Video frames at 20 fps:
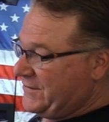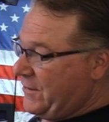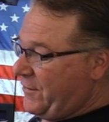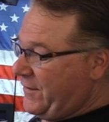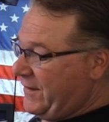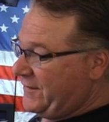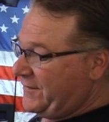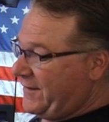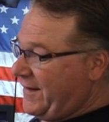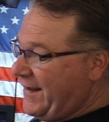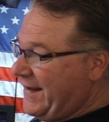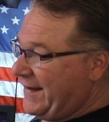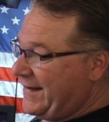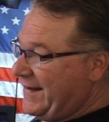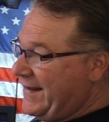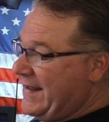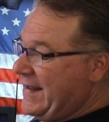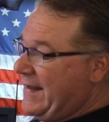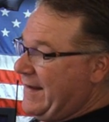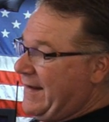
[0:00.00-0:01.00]
Joey's like,
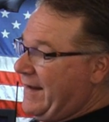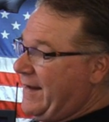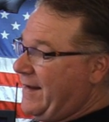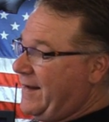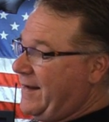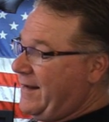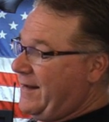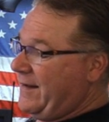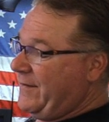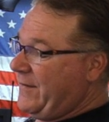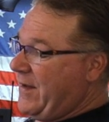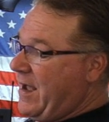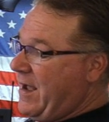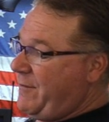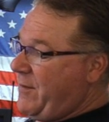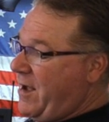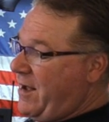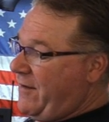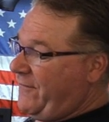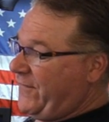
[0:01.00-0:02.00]
um,
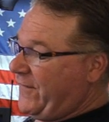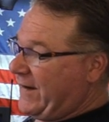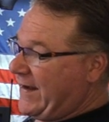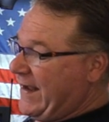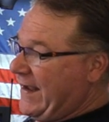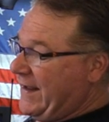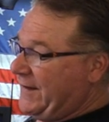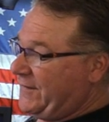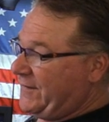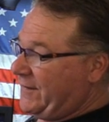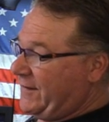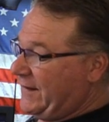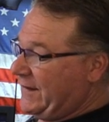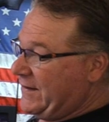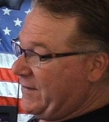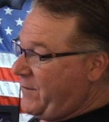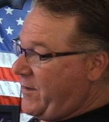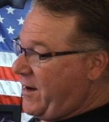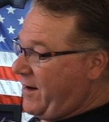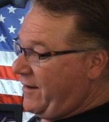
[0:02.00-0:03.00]
I'm all for canceling
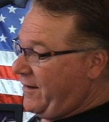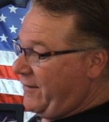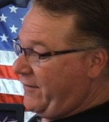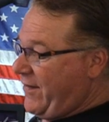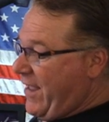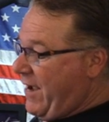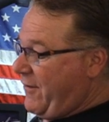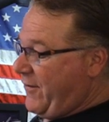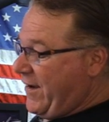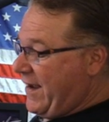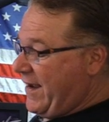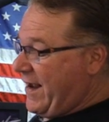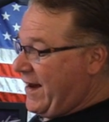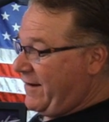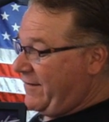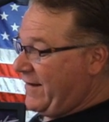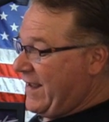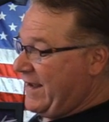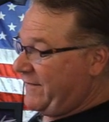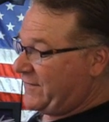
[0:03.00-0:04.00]
tomorrow. That way I
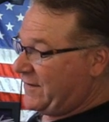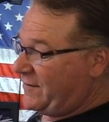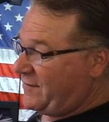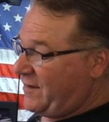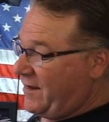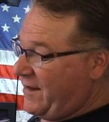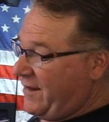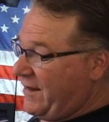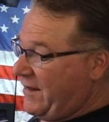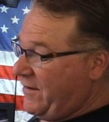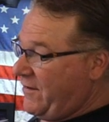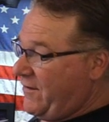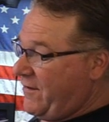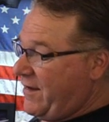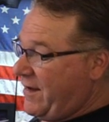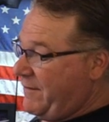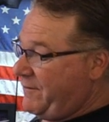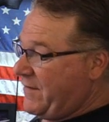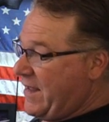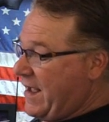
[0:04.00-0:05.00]
don't have to tell you
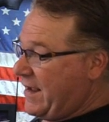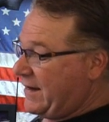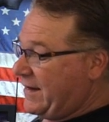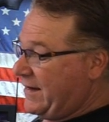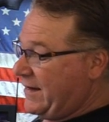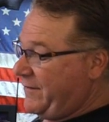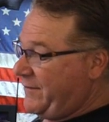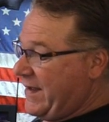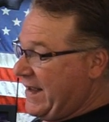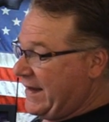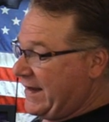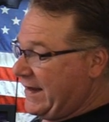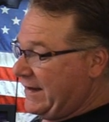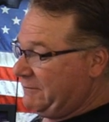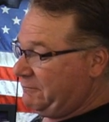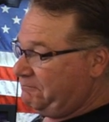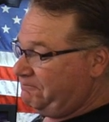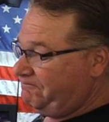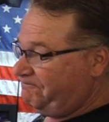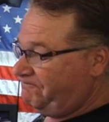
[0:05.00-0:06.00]
I'm not going to make it.